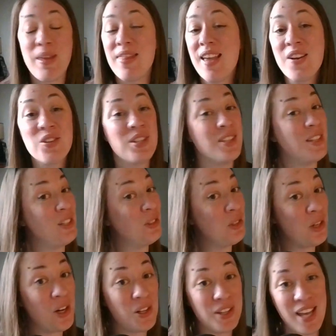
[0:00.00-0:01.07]
and they are still
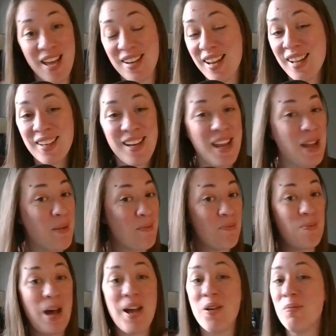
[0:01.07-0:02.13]
called that nickname
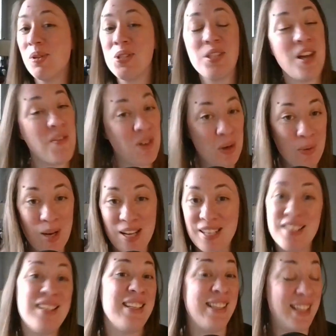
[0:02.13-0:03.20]
by almost
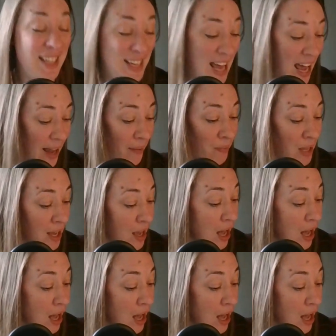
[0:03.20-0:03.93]
everyone today.